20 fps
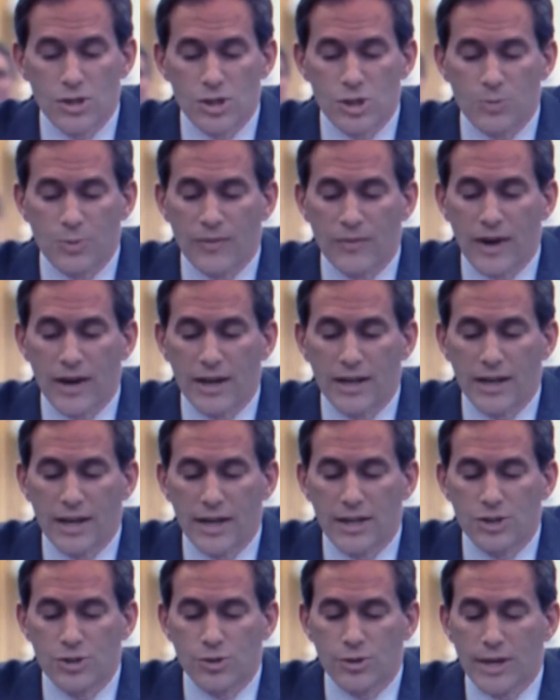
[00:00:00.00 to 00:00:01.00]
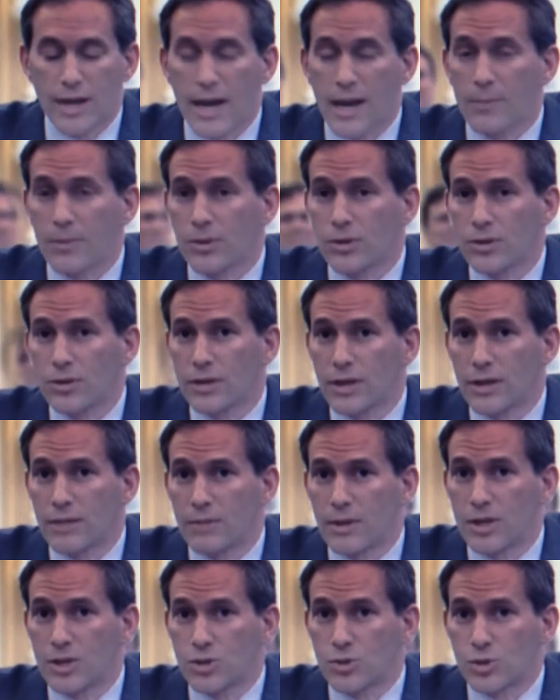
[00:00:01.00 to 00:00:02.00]
She has provided angel capital
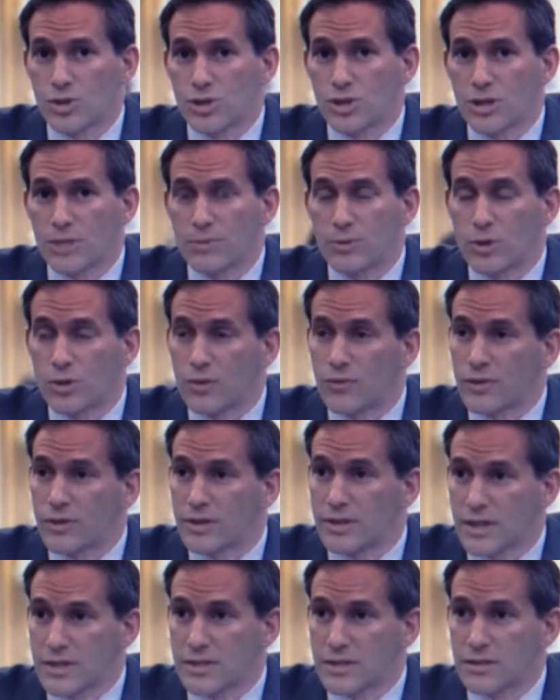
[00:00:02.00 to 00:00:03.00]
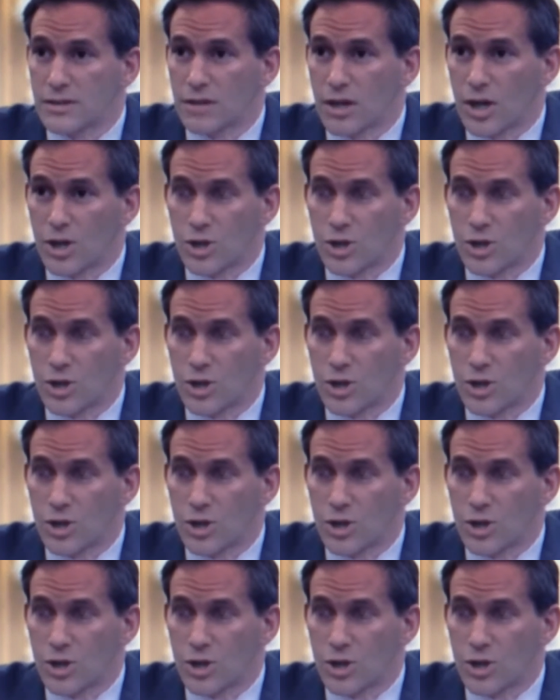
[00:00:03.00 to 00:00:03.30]
and mentorship to over a dozen